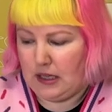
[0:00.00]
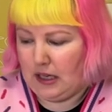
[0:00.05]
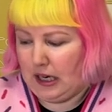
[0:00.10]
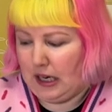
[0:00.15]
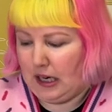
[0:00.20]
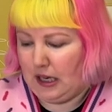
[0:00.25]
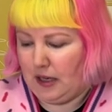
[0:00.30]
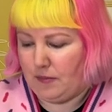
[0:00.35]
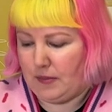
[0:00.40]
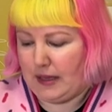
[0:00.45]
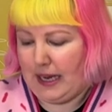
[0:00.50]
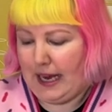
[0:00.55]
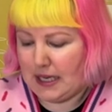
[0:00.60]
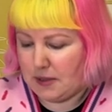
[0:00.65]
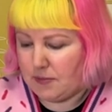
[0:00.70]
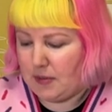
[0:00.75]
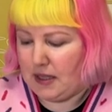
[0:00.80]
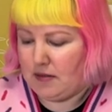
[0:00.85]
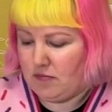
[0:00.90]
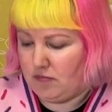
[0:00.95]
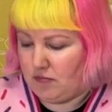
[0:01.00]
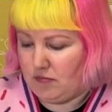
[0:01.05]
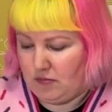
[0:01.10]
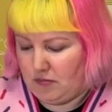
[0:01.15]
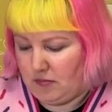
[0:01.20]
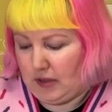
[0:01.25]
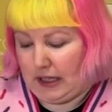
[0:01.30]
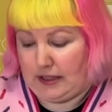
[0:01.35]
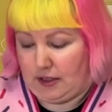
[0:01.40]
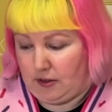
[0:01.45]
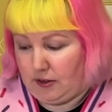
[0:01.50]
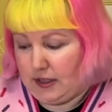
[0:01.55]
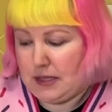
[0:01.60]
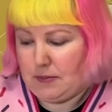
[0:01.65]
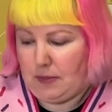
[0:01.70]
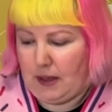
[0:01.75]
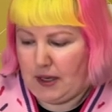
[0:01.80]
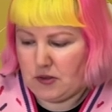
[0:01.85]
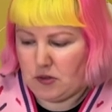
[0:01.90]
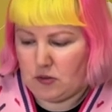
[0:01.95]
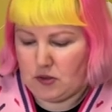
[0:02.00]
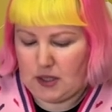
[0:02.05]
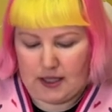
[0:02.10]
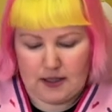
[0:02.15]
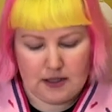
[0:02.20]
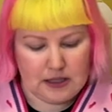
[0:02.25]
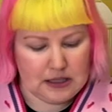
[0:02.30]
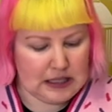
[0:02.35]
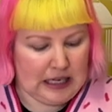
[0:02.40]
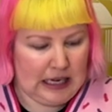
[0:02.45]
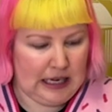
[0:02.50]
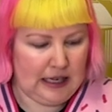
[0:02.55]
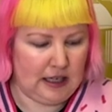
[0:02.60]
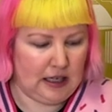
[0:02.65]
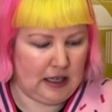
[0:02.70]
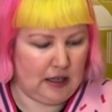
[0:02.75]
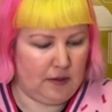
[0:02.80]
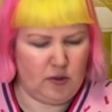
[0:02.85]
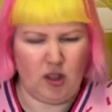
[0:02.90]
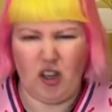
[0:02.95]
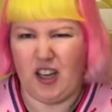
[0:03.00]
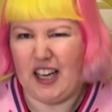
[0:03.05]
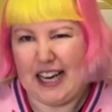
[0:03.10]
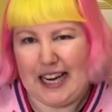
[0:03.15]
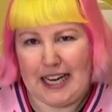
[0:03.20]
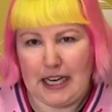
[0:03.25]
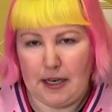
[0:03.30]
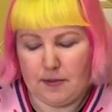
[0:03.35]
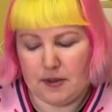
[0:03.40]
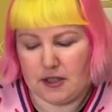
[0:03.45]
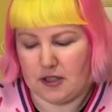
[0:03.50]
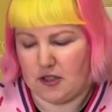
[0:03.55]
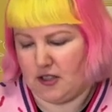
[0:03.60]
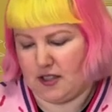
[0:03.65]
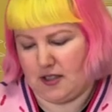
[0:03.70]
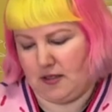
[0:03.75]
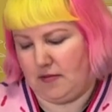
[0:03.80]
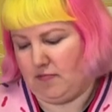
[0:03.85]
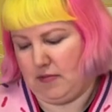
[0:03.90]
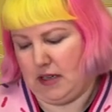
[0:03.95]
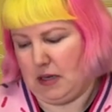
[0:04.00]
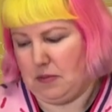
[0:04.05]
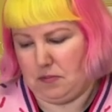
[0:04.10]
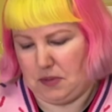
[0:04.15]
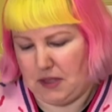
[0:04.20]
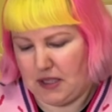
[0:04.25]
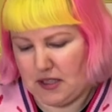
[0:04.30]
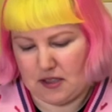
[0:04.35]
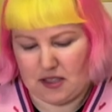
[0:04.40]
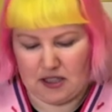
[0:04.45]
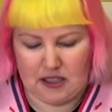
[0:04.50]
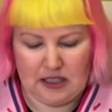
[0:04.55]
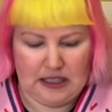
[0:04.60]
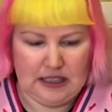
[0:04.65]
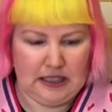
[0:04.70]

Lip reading: There has been, like, there is puzzle dust, not heaps, just a bit.